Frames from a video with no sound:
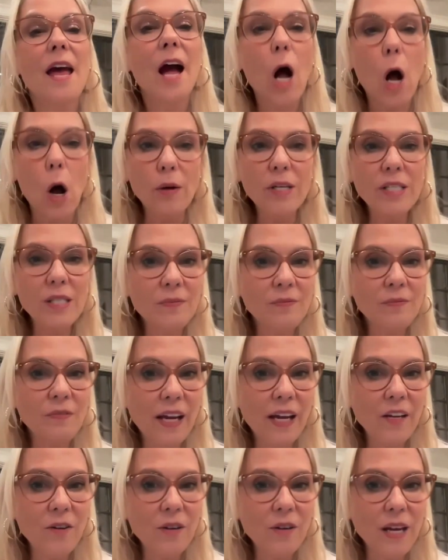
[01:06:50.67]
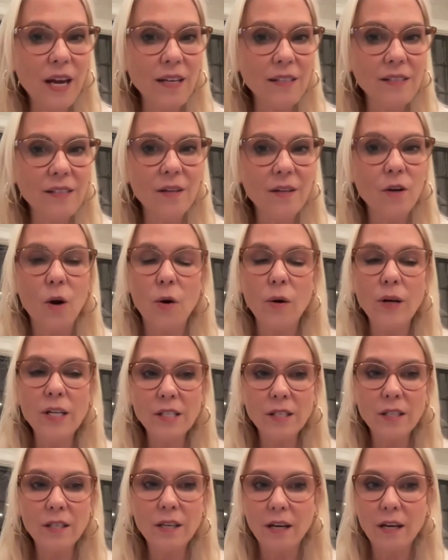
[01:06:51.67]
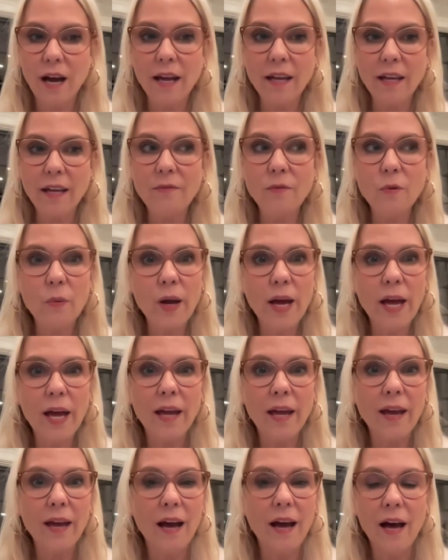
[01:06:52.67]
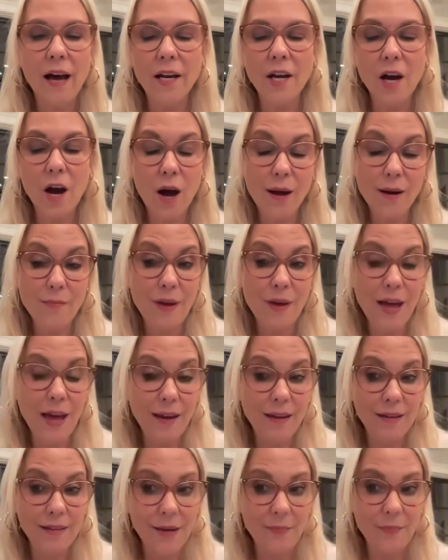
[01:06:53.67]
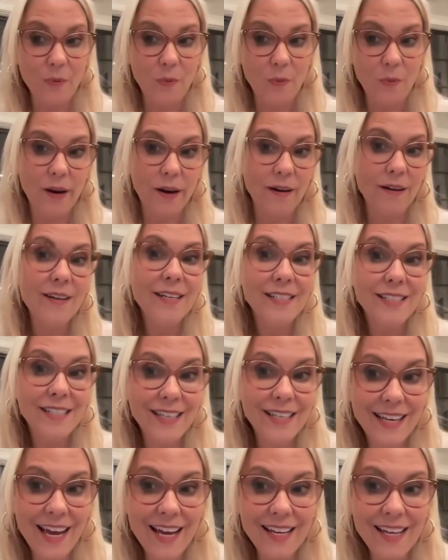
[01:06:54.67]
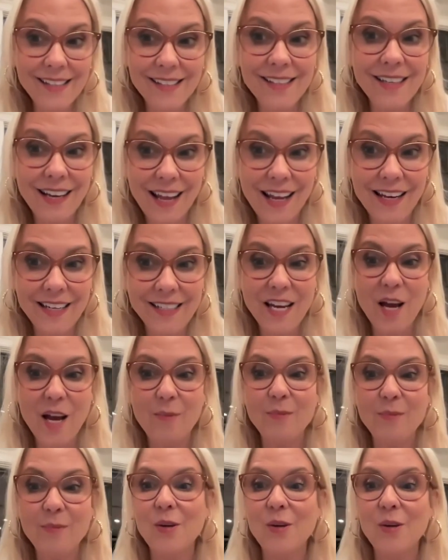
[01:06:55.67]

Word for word: Always invite your guests and always look, I give away an automatic Tupperware to guests a lot of times.